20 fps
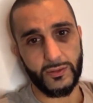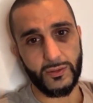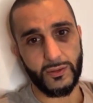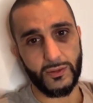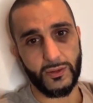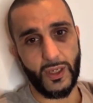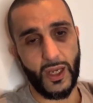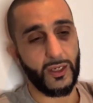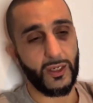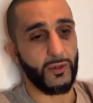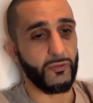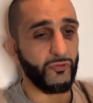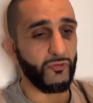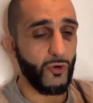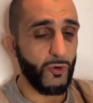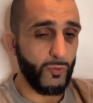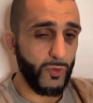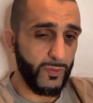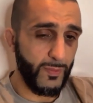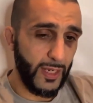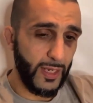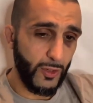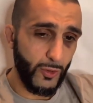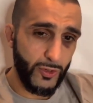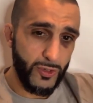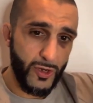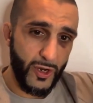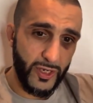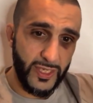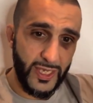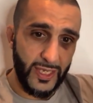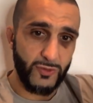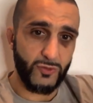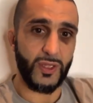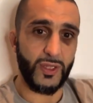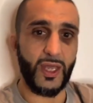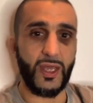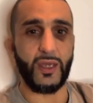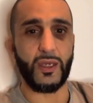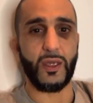I confirmed with my lawyer again
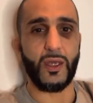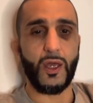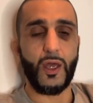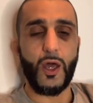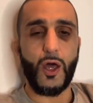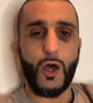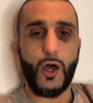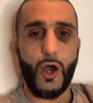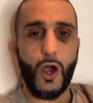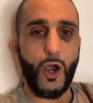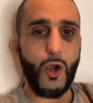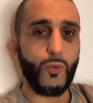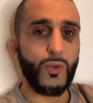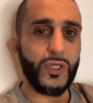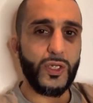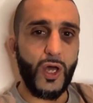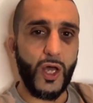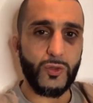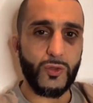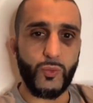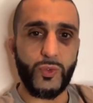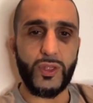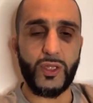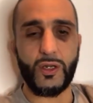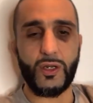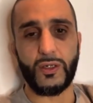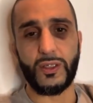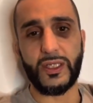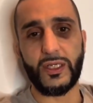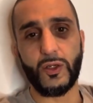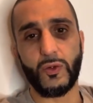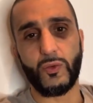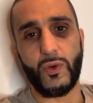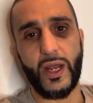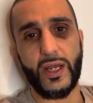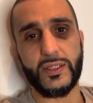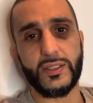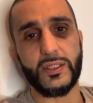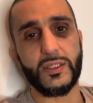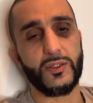today. Are we not within our legal
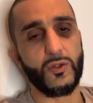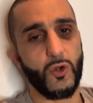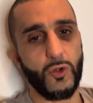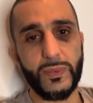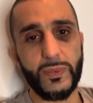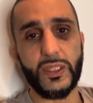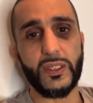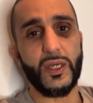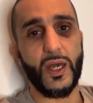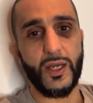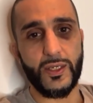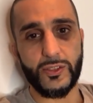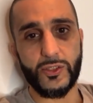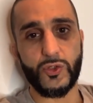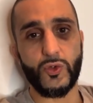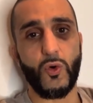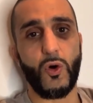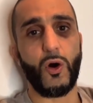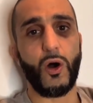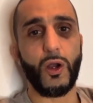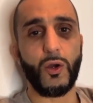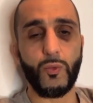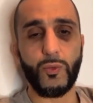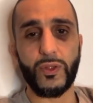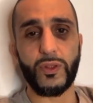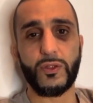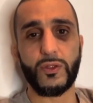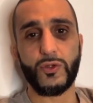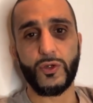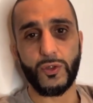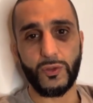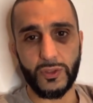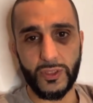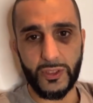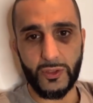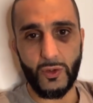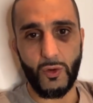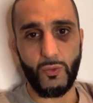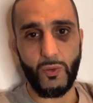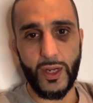rights? He told me, yes, you are within your
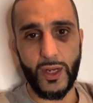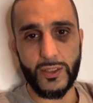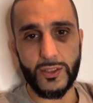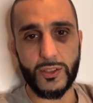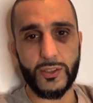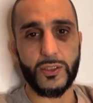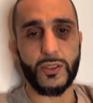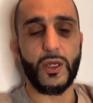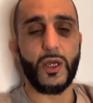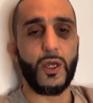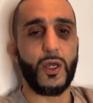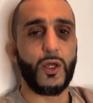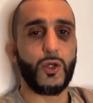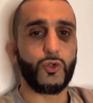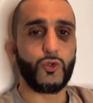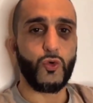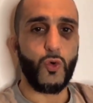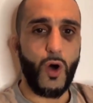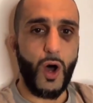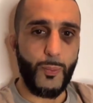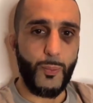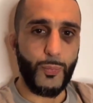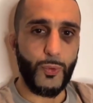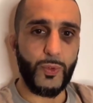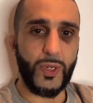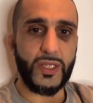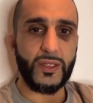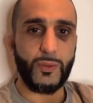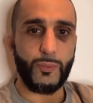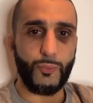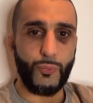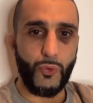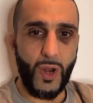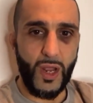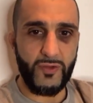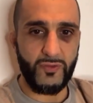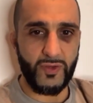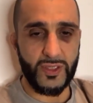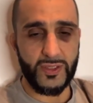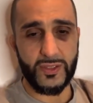legal rights to operate
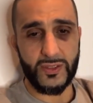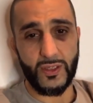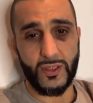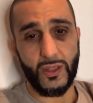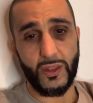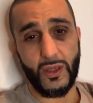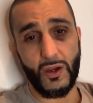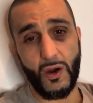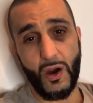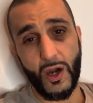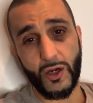privates. There are